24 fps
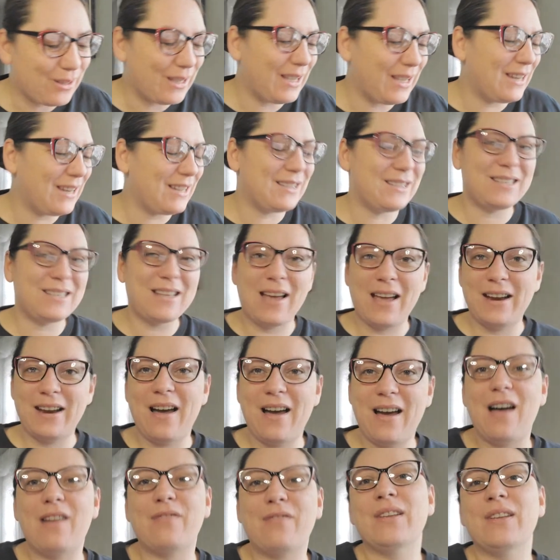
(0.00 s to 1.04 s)
going to sign
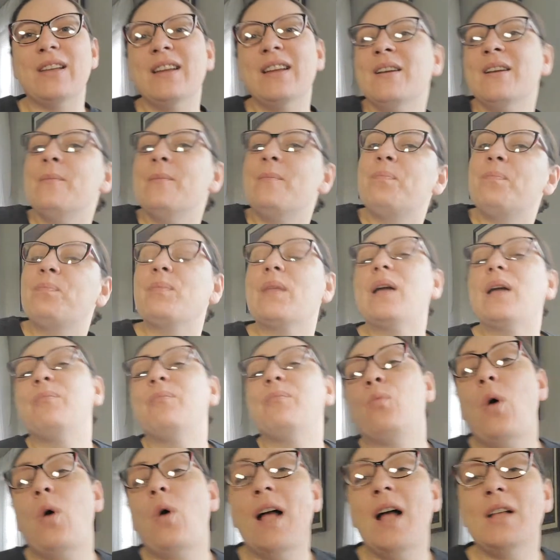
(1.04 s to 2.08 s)
off.
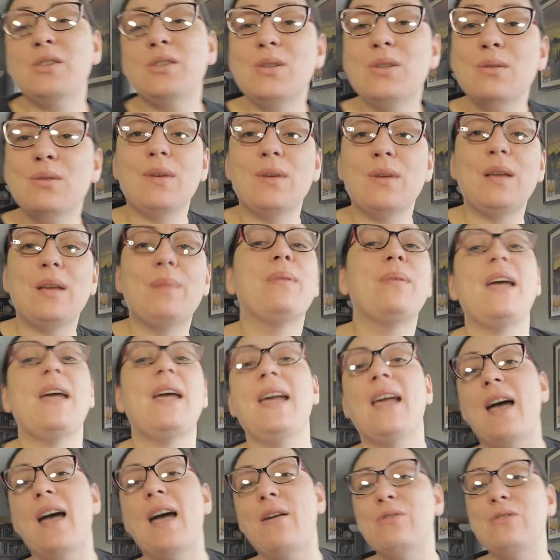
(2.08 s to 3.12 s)
Watch the
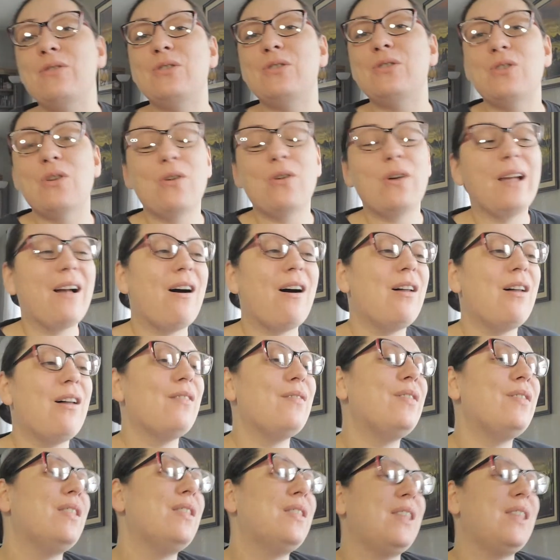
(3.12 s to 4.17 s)
replay. I was showing all
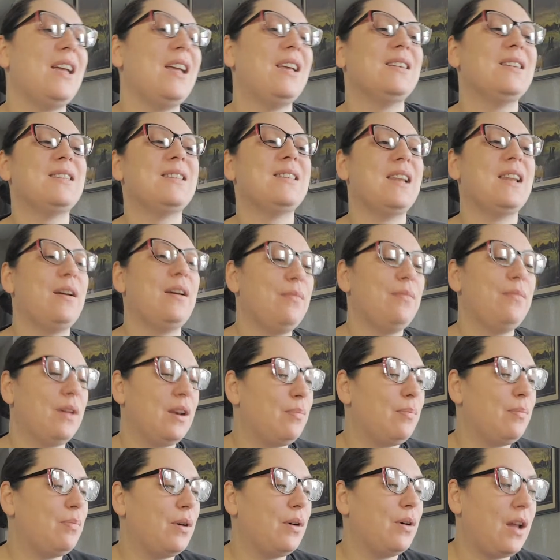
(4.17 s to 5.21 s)
of the things that I'm going to
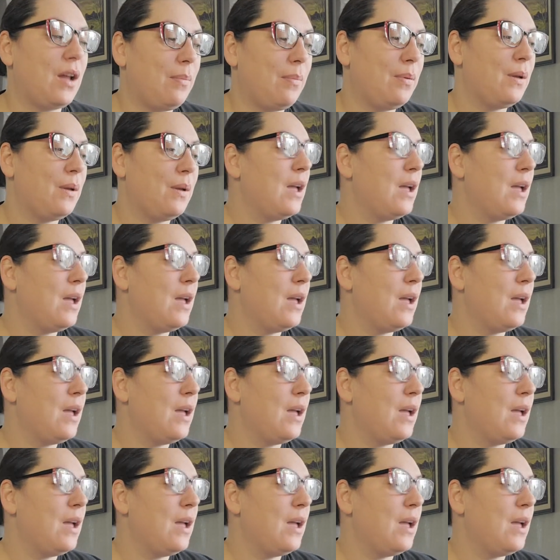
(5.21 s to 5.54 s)
put up.